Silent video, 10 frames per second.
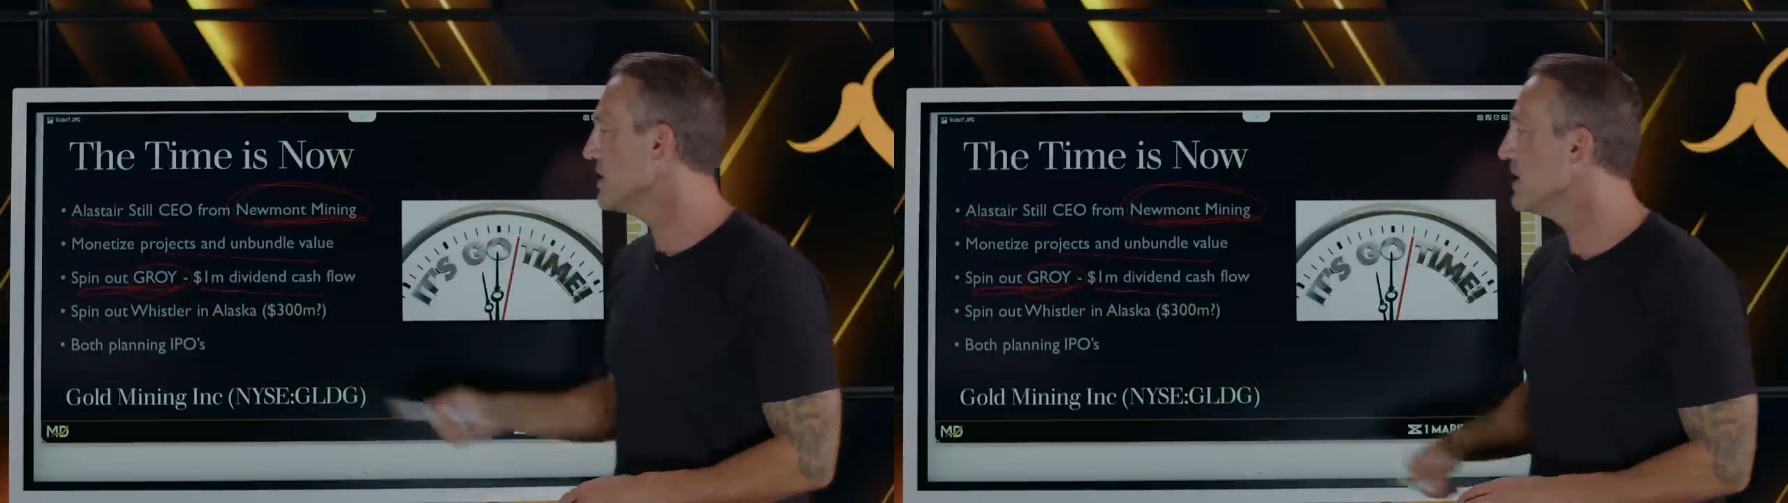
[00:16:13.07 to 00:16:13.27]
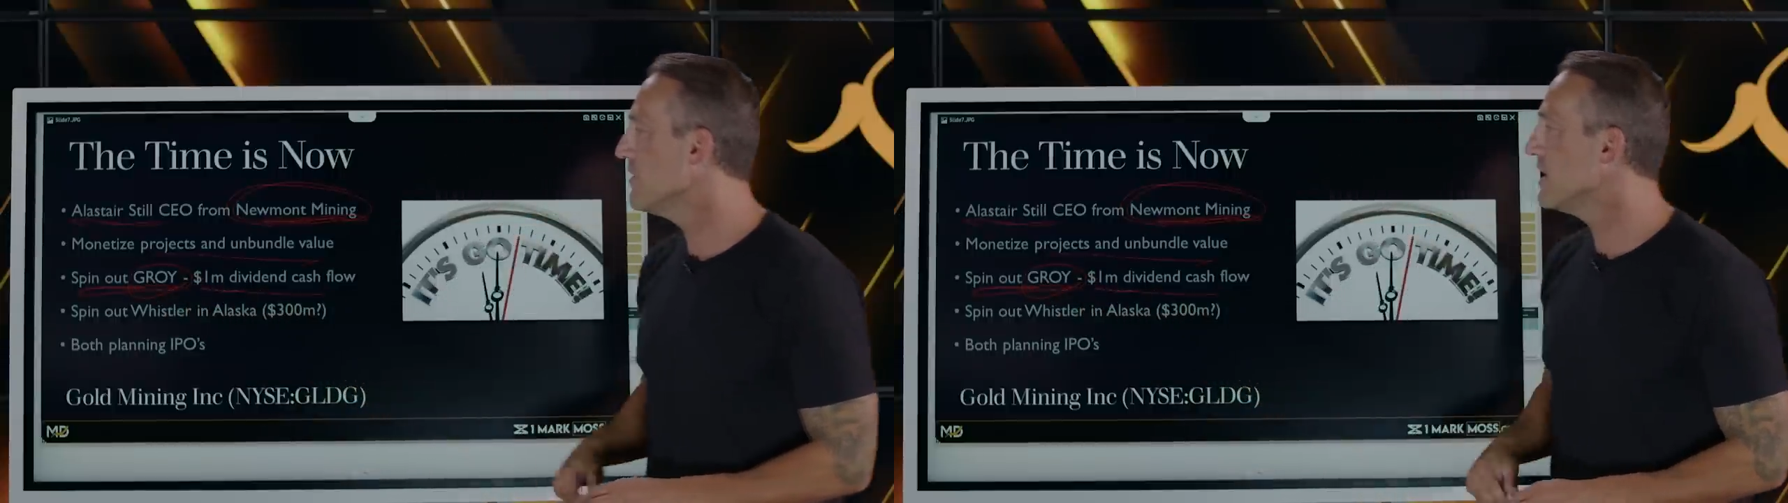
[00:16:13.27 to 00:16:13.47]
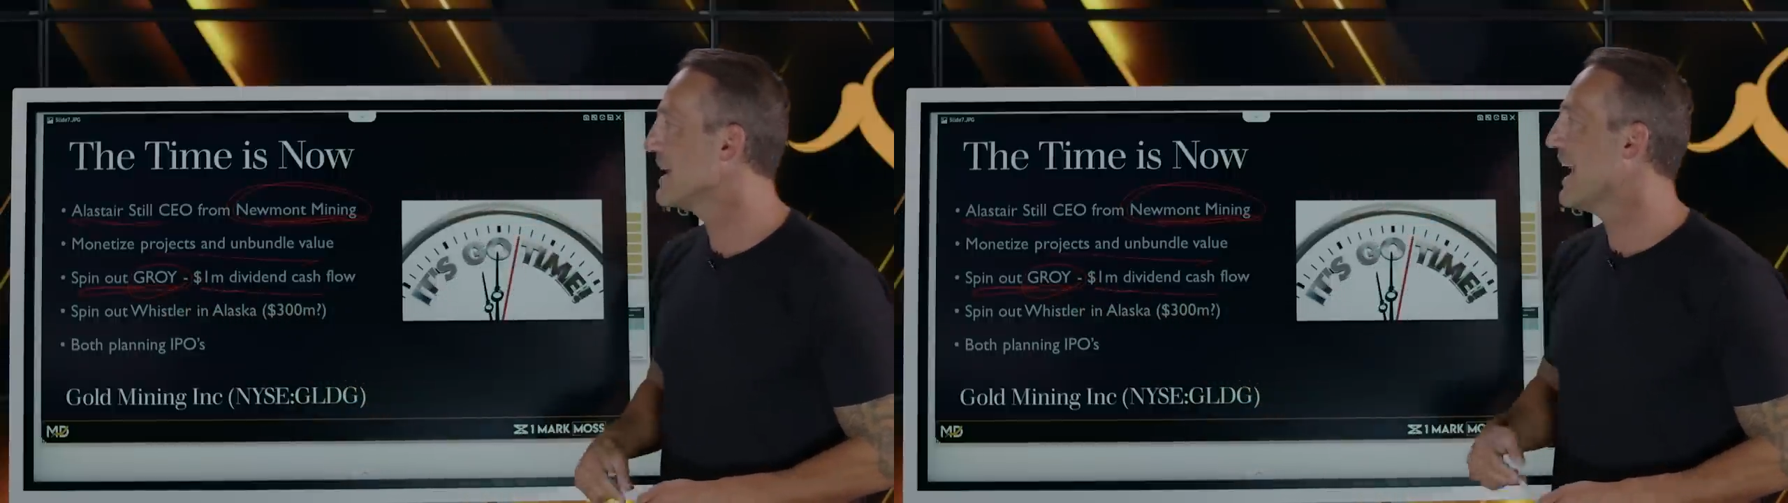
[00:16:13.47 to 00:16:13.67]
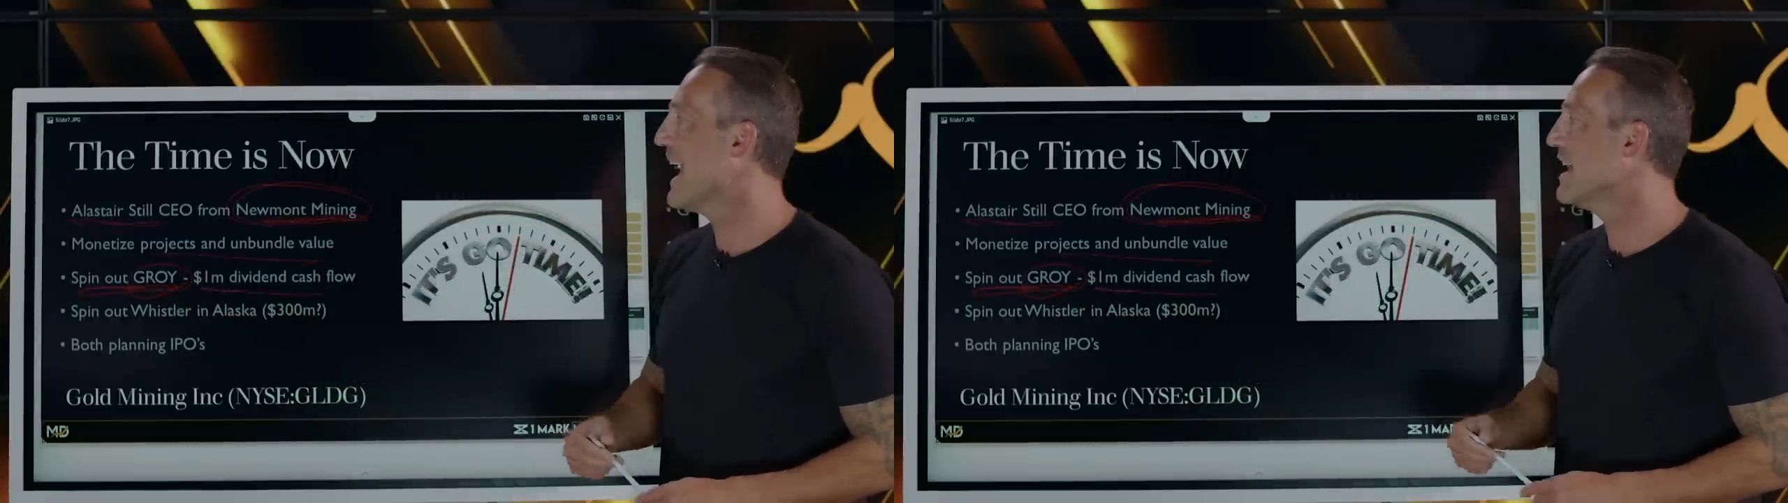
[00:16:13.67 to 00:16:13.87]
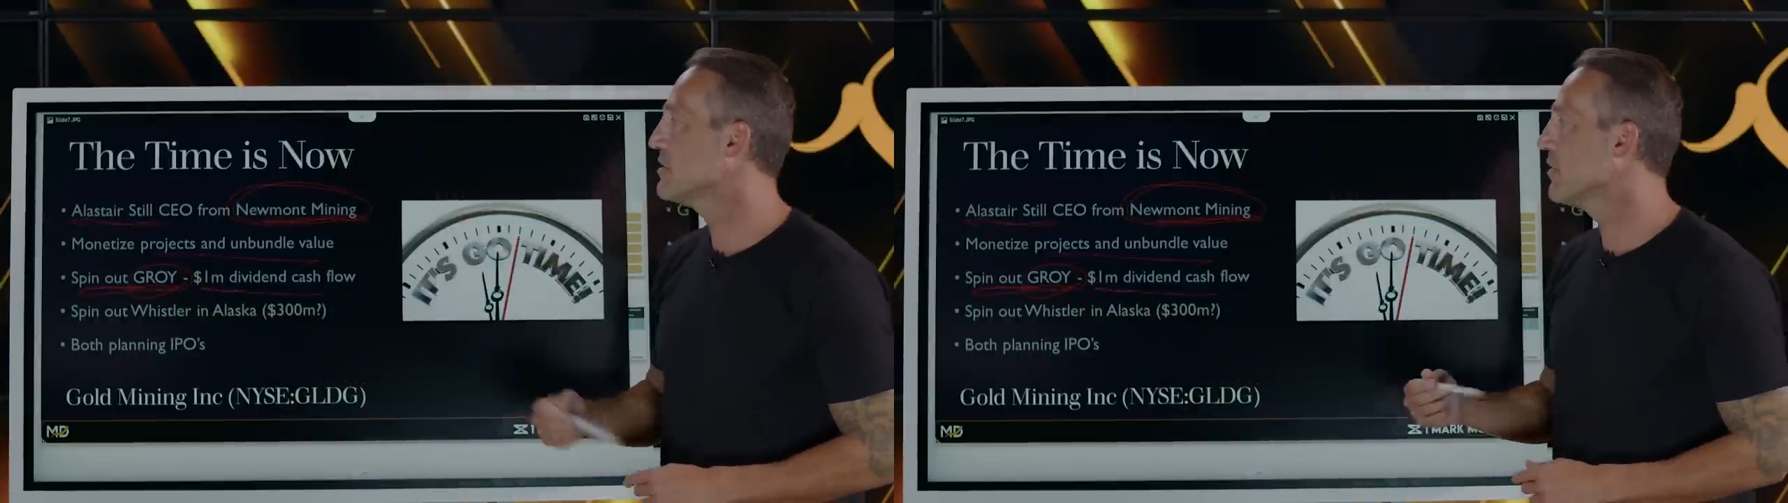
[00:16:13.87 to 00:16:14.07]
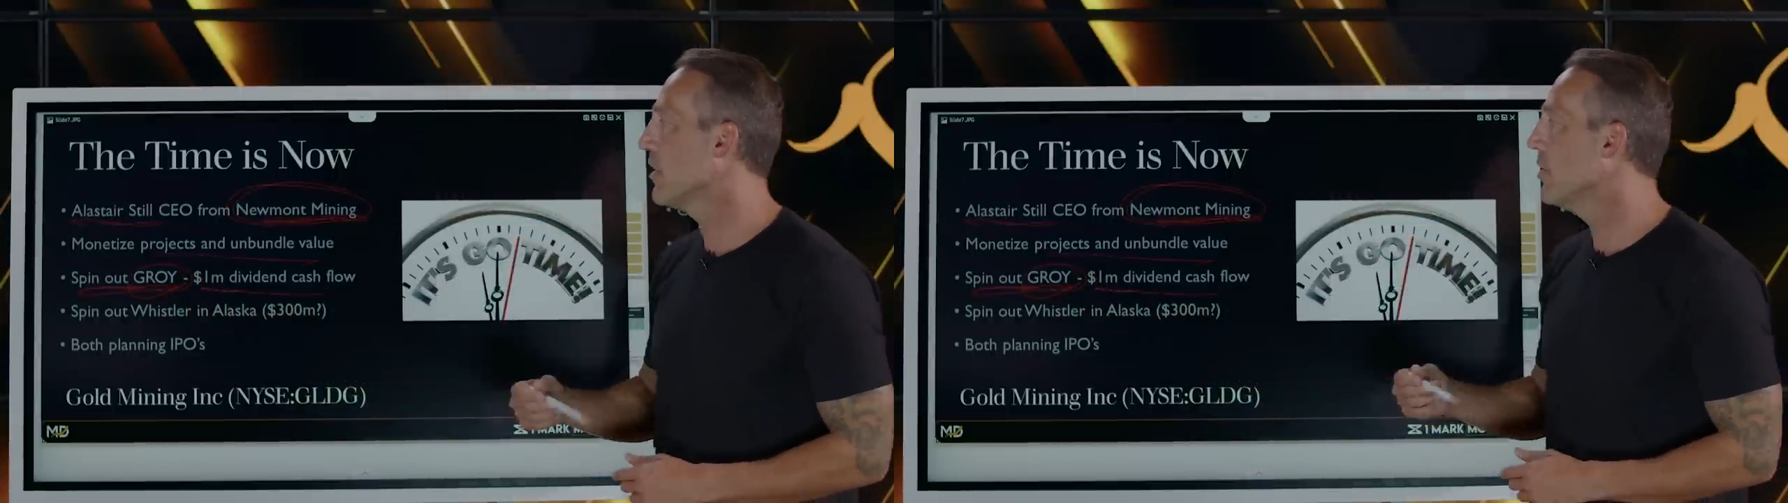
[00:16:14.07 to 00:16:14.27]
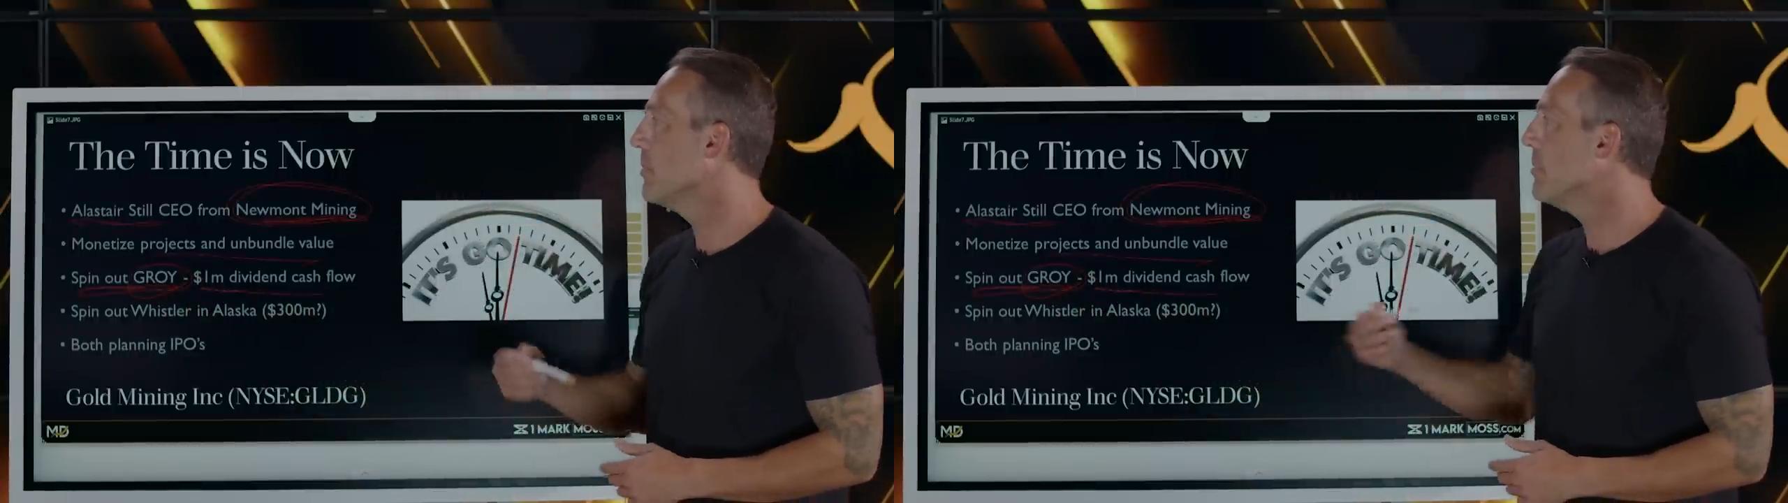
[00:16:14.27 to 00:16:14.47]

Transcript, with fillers: in dividend cash flow